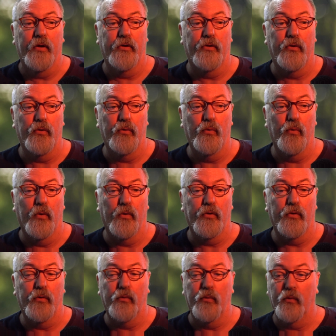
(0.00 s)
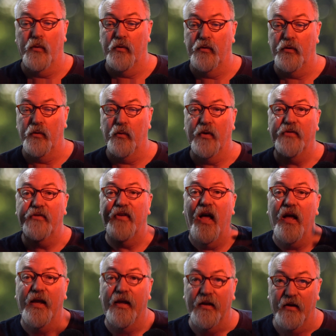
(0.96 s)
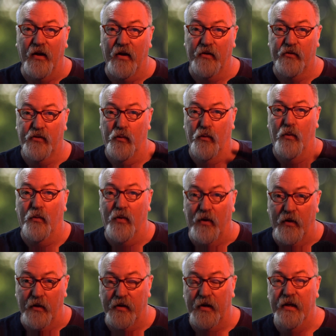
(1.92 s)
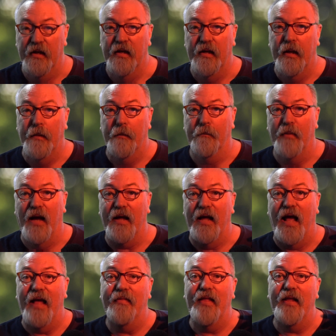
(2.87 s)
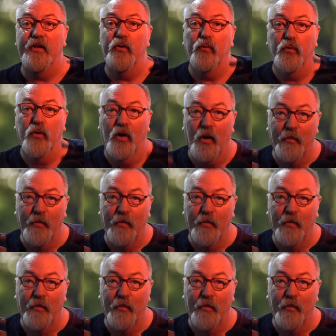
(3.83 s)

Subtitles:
assign to a word, and then you look